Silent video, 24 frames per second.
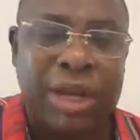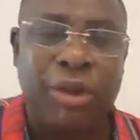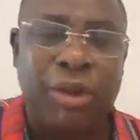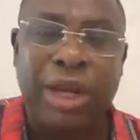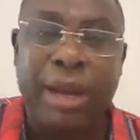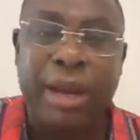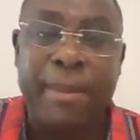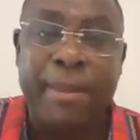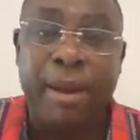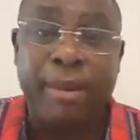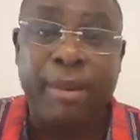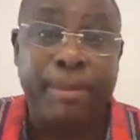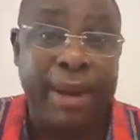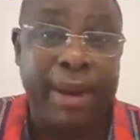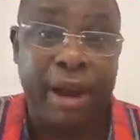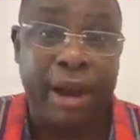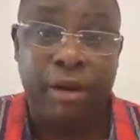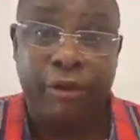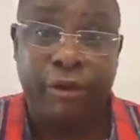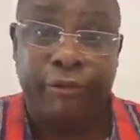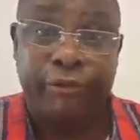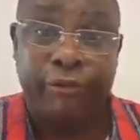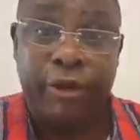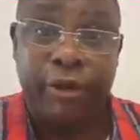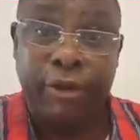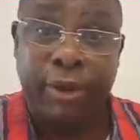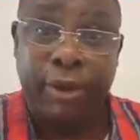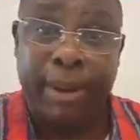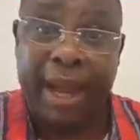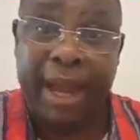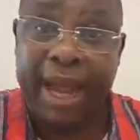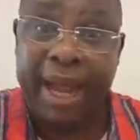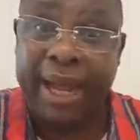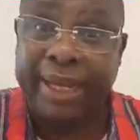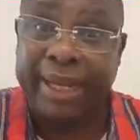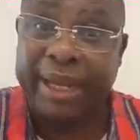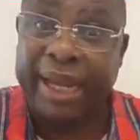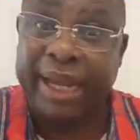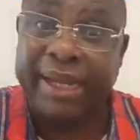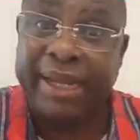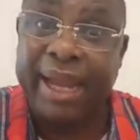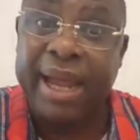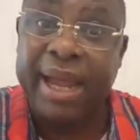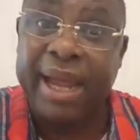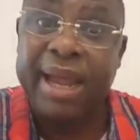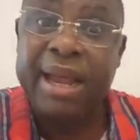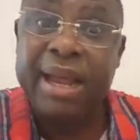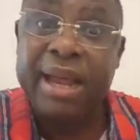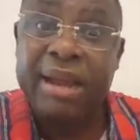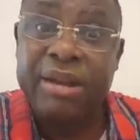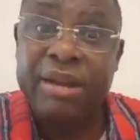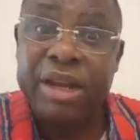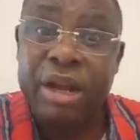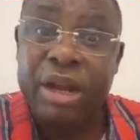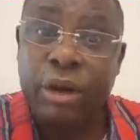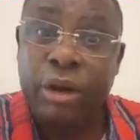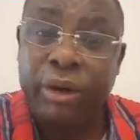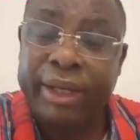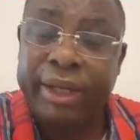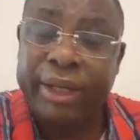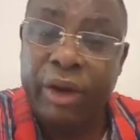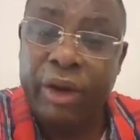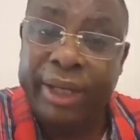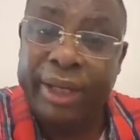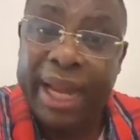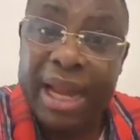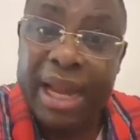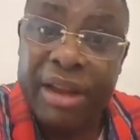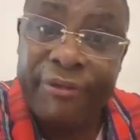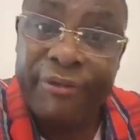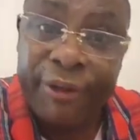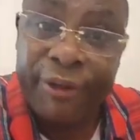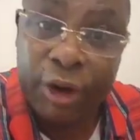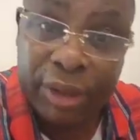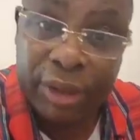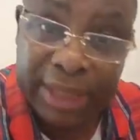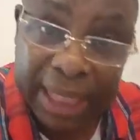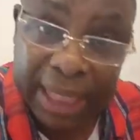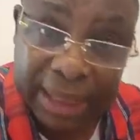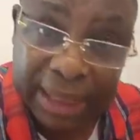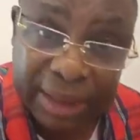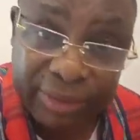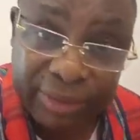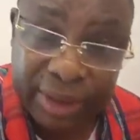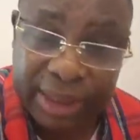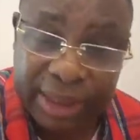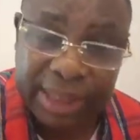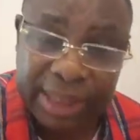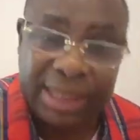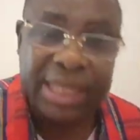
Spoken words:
other nefarious activities.